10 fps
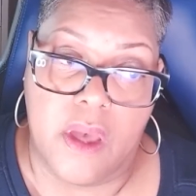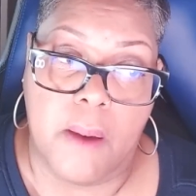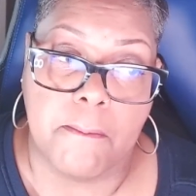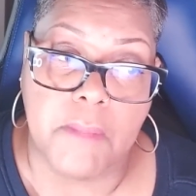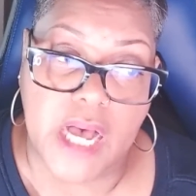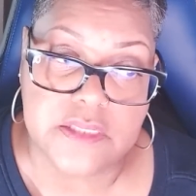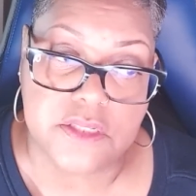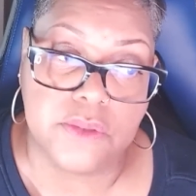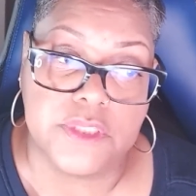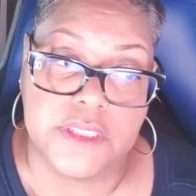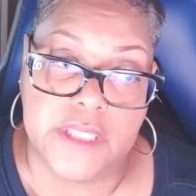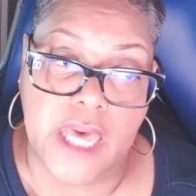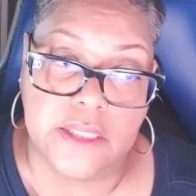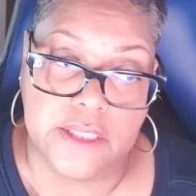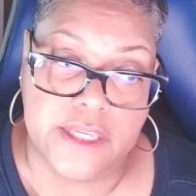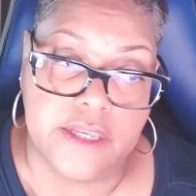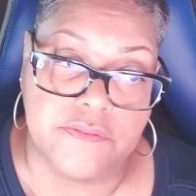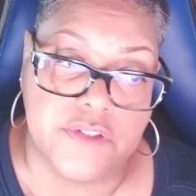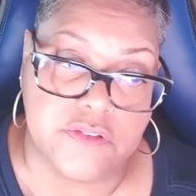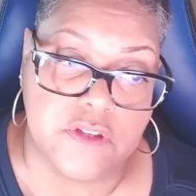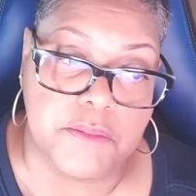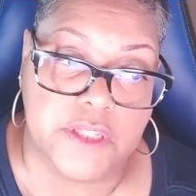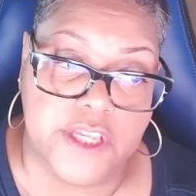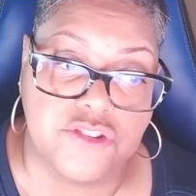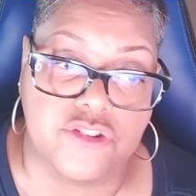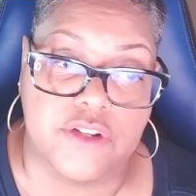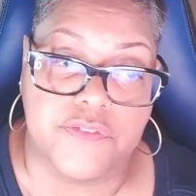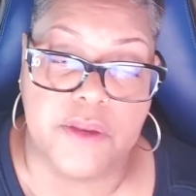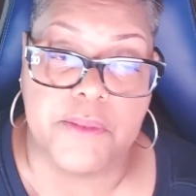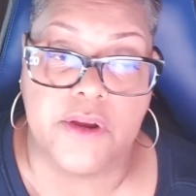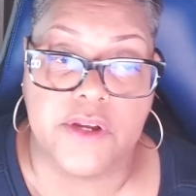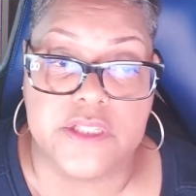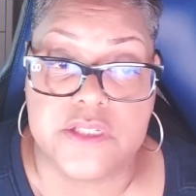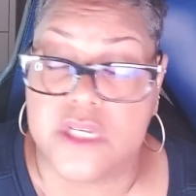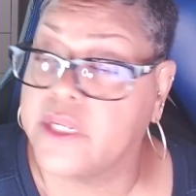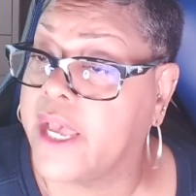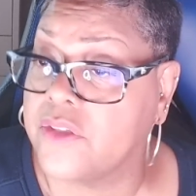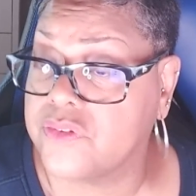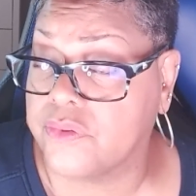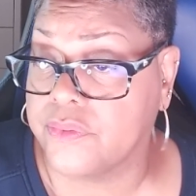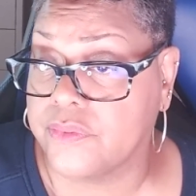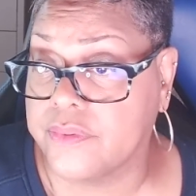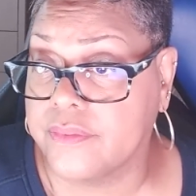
Moscow did not leave the simulation of the Americans unanswered.